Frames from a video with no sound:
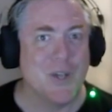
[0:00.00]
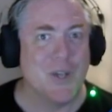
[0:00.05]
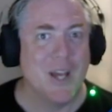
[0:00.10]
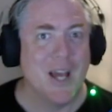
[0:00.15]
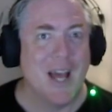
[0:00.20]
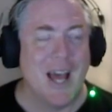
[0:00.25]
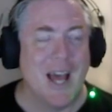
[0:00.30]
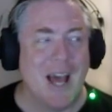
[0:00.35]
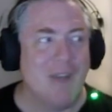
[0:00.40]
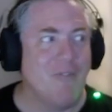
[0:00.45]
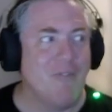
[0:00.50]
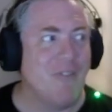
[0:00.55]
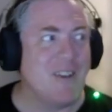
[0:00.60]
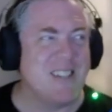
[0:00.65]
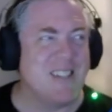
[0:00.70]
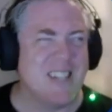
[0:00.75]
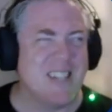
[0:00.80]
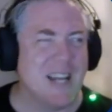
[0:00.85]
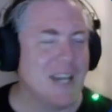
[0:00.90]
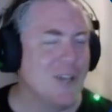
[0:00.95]
A
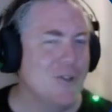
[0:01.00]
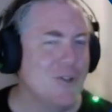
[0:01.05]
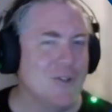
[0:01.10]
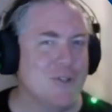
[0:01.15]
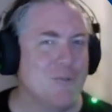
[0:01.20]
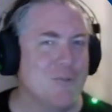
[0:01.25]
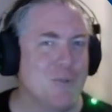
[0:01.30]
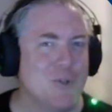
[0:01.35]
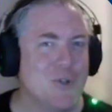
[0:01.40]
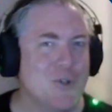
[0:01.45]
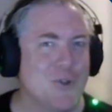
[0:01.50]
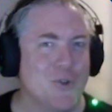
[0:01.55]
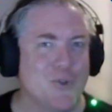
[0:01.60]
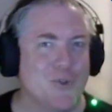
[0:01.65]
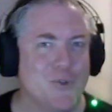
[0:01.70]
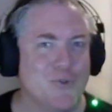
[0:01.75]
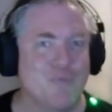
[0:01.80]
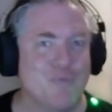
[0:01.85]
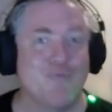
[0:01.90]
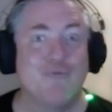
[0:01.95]
fascinating use of materials
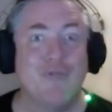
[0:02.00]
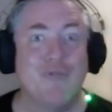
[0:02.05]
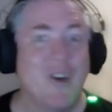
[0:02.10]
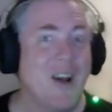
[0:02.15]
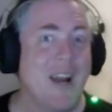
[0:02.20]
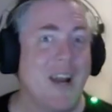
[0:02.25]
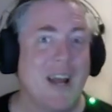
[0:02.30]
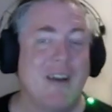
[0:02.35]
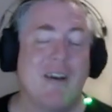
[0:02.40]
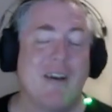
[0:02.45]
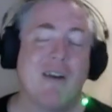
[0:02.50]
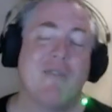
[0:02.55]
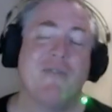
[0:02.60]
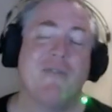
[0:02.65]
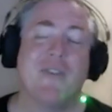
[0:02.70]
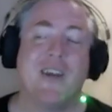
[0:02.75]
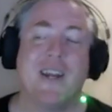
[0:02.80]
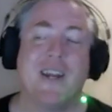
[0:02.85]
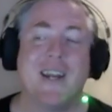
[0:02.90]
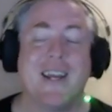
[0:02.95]
right under our
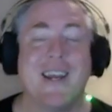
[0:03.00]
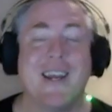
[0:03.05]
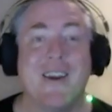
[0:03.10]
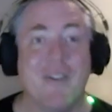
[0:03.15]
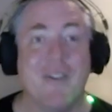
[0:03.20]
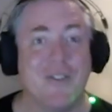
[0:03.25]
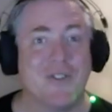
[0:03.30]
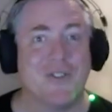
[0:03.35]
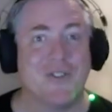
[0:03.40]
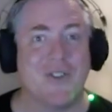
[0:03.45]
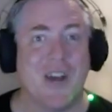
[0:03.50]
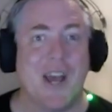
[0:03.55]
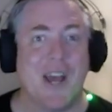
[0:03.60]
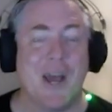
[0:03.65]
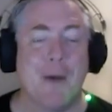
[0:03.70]
feet here in Australia.